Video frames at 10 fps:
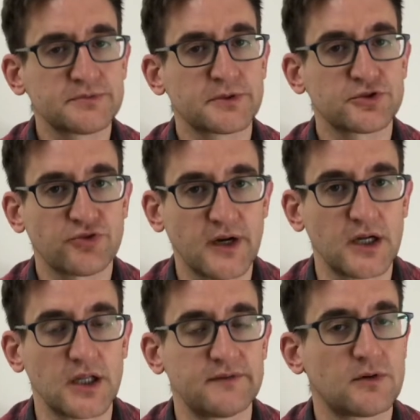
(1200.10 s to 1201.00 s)

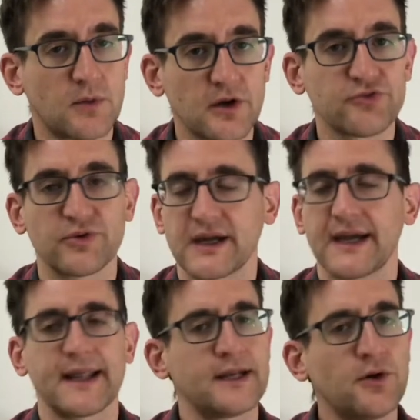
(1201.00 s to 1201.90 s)
portrayal of a Wall Street guy,
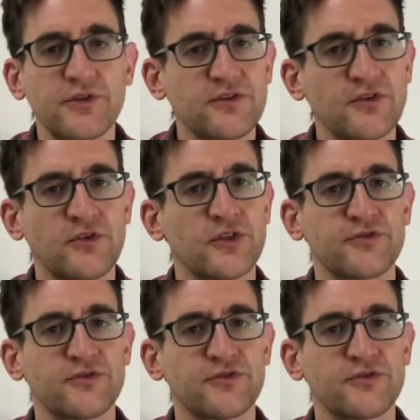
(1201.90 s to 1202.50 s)
I know this isn't